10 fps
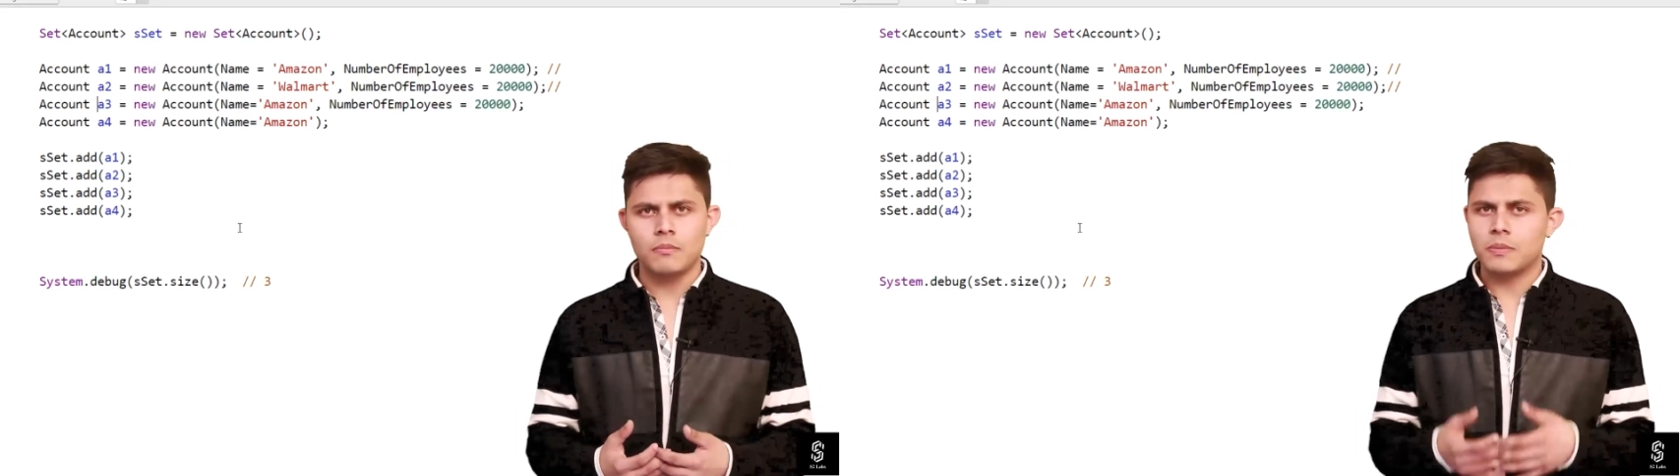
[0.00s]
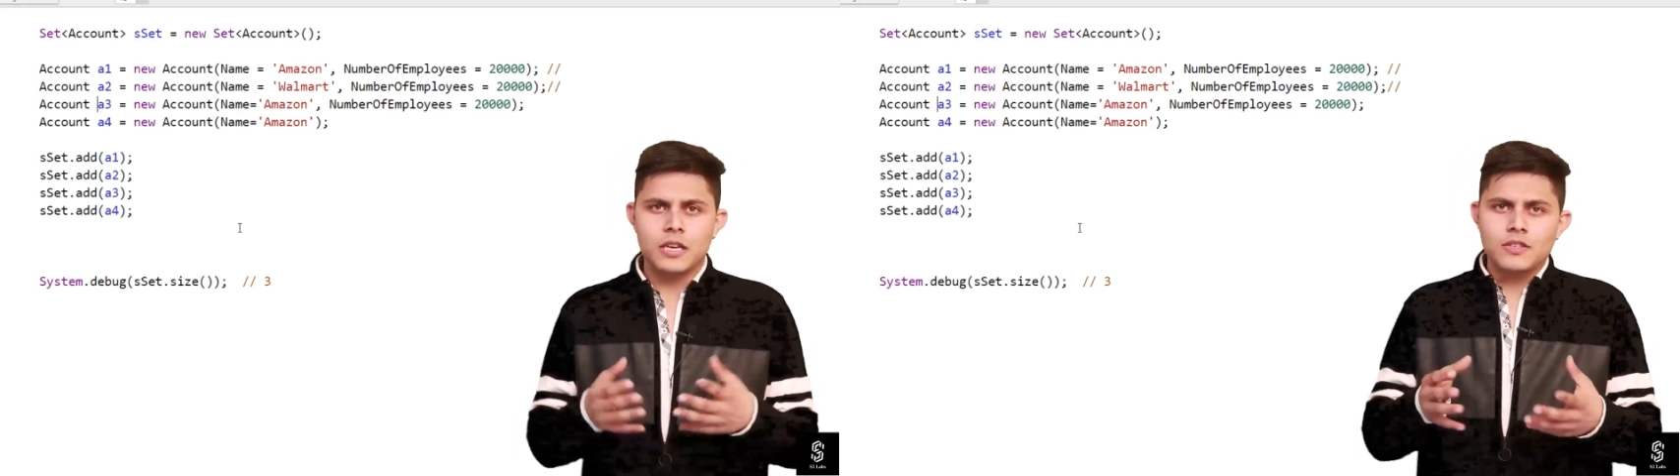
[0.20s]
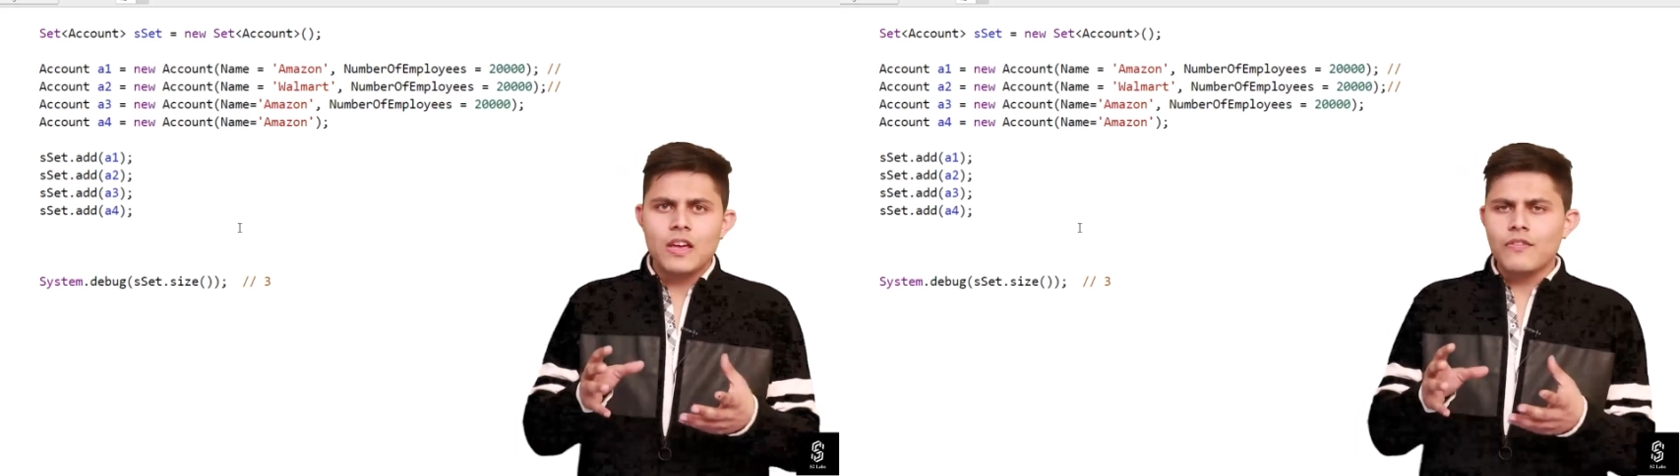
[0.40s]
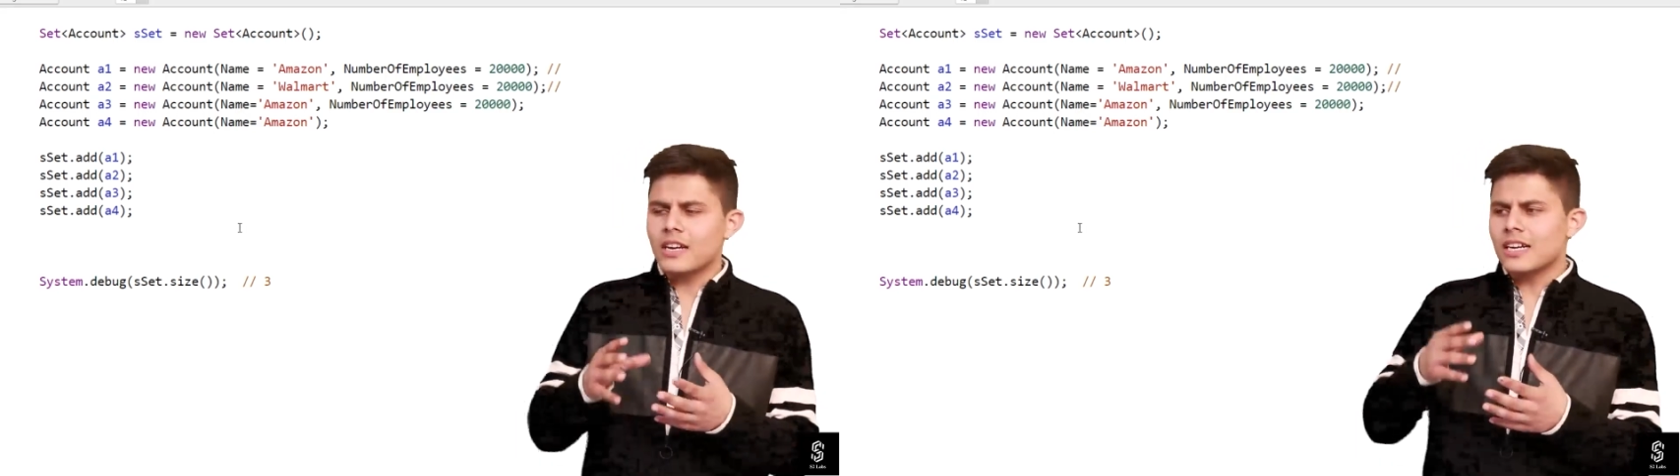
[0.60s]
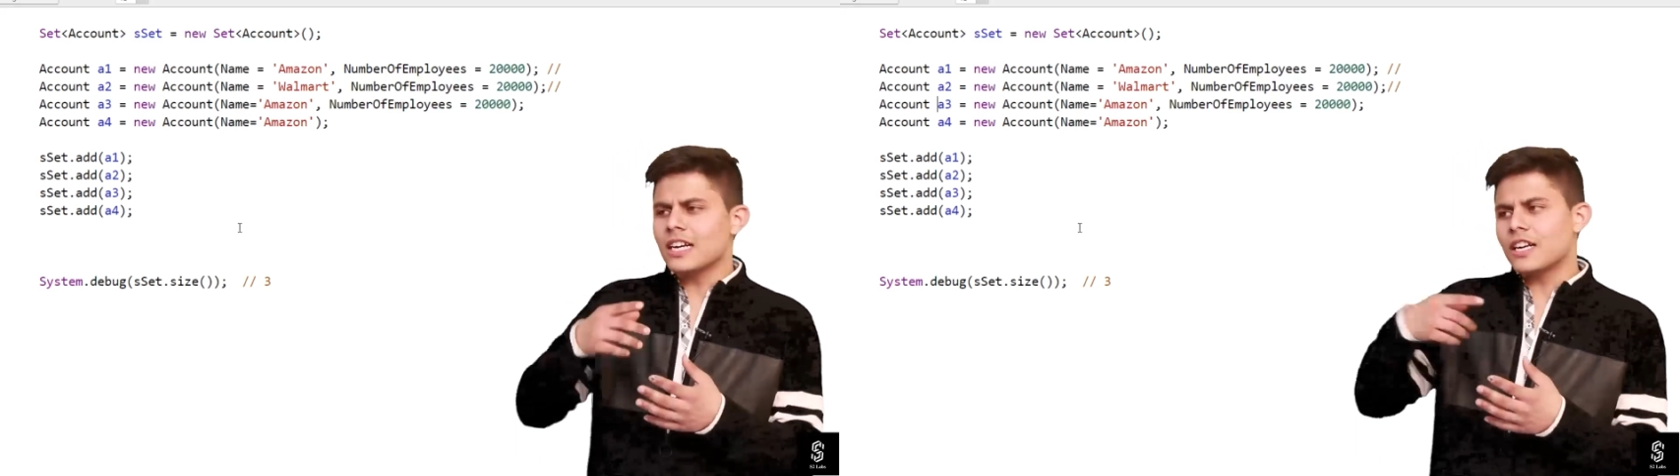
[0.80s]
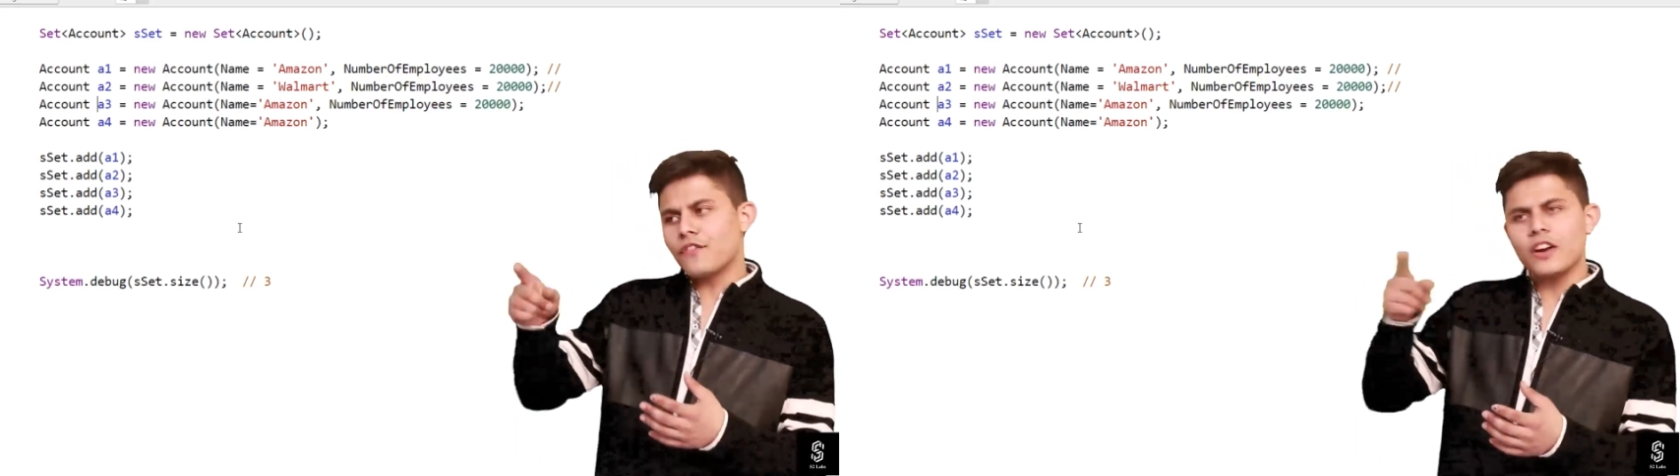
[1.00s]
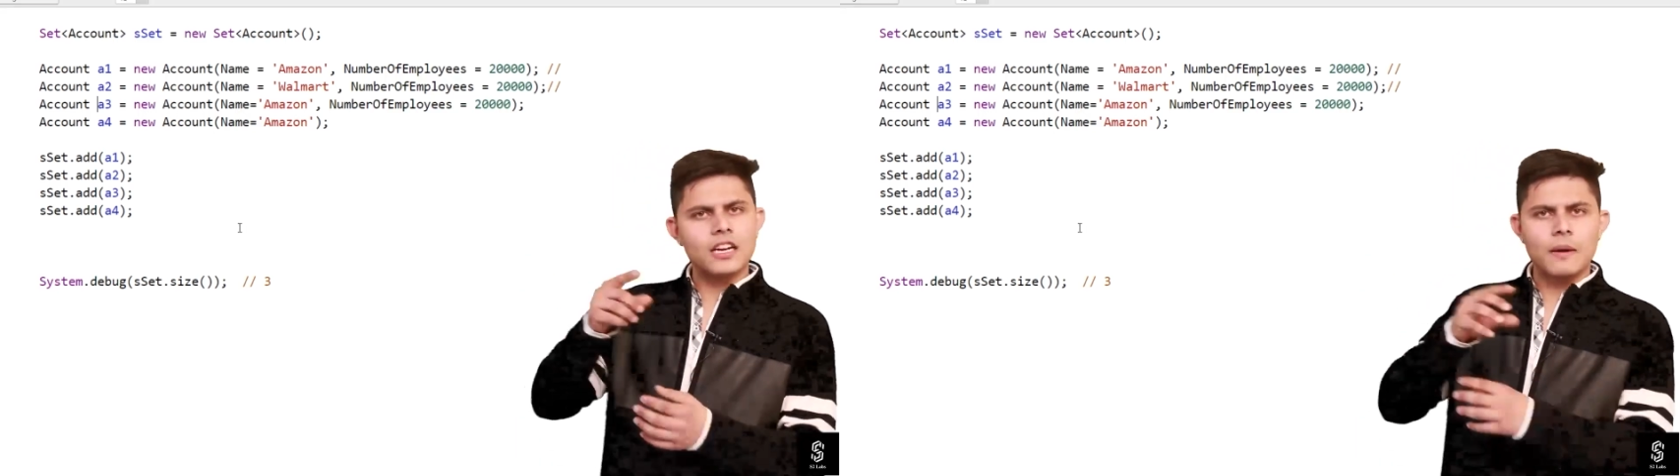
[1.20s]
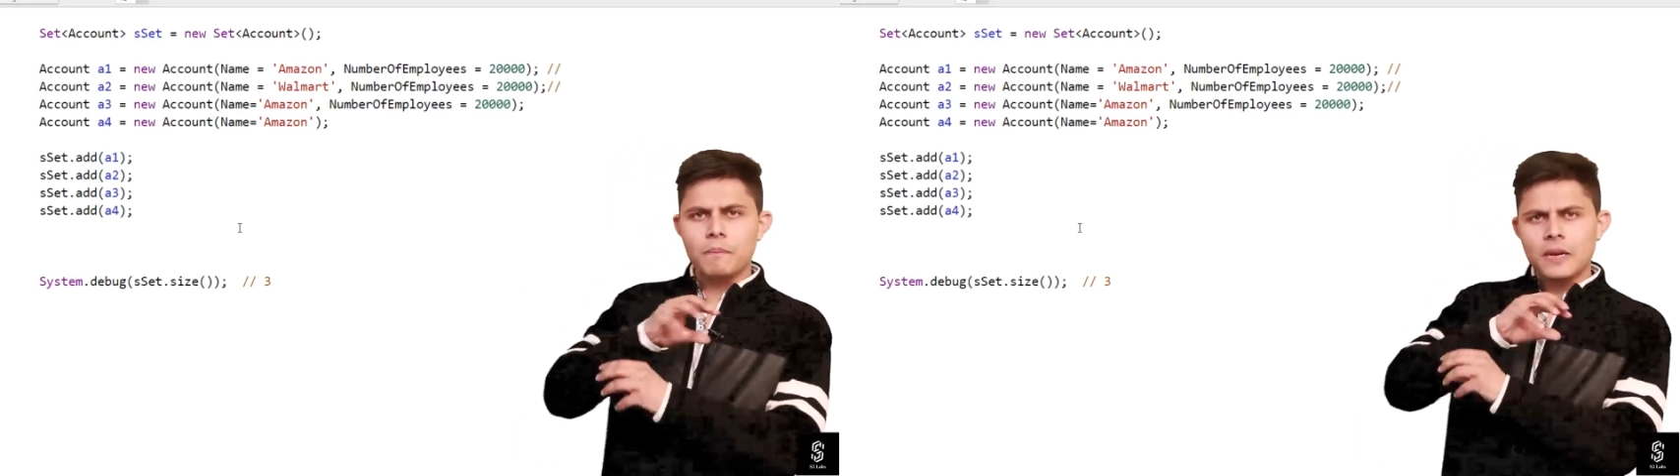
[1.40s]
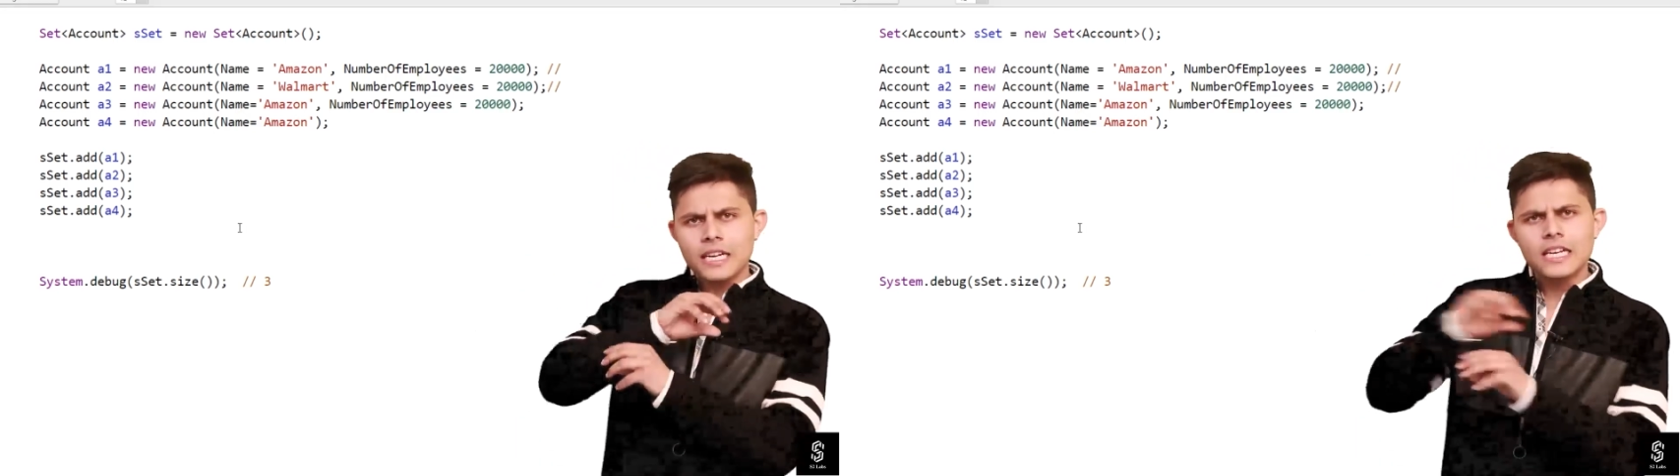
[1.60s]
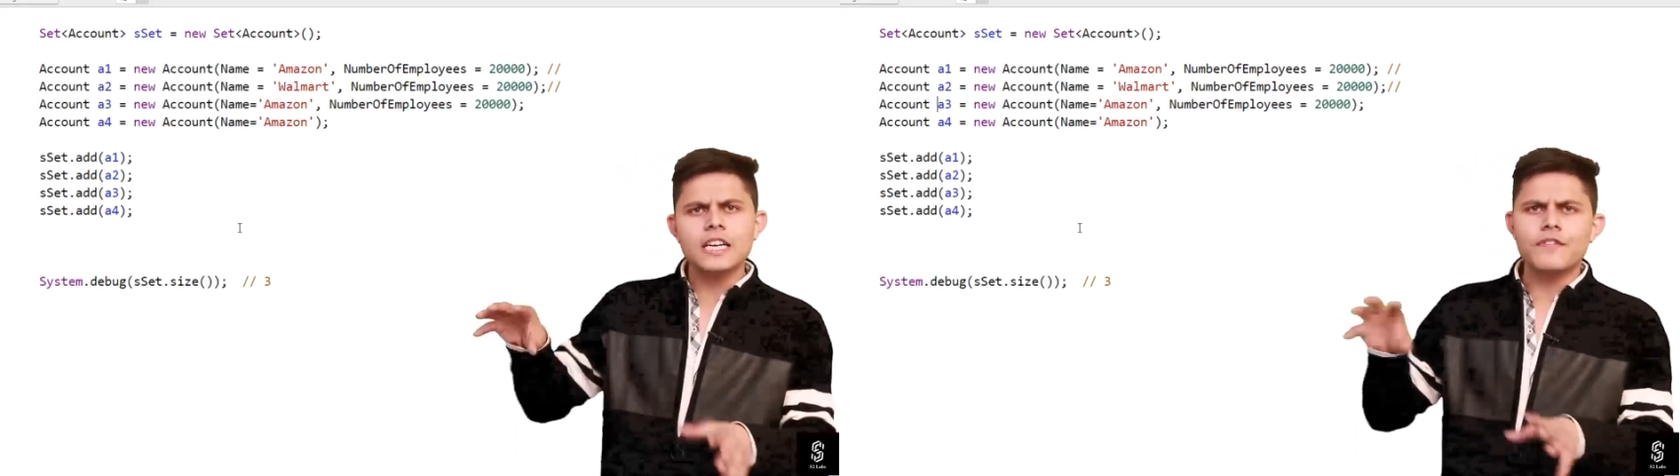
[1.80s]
but because we have created different completely